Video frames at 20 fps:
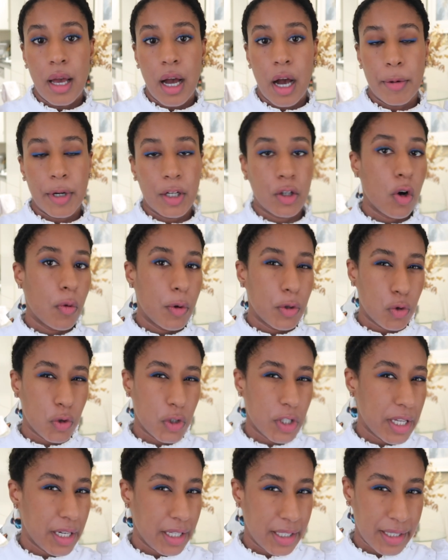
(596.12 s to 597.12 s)
I'm not going to
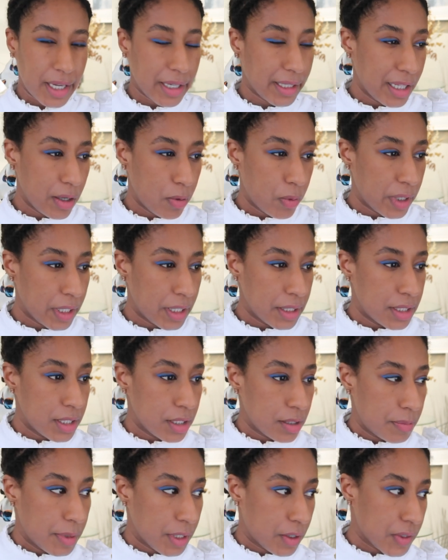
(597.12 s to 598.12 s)
share exactly what it
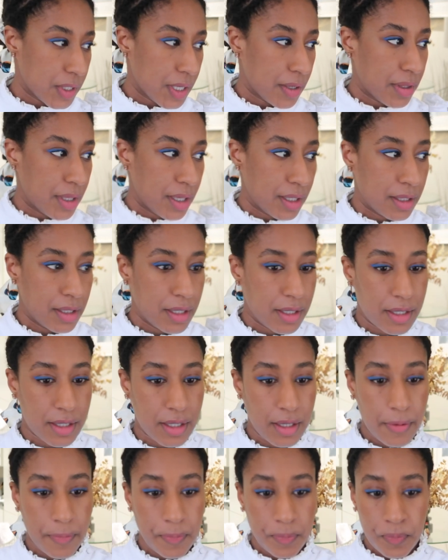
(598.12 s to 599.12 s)
is because I think
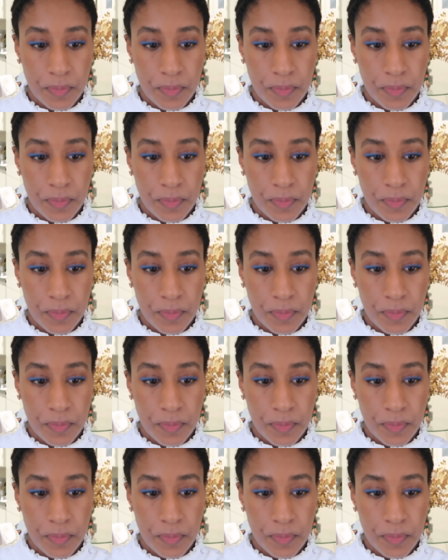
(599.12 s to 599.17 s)
this,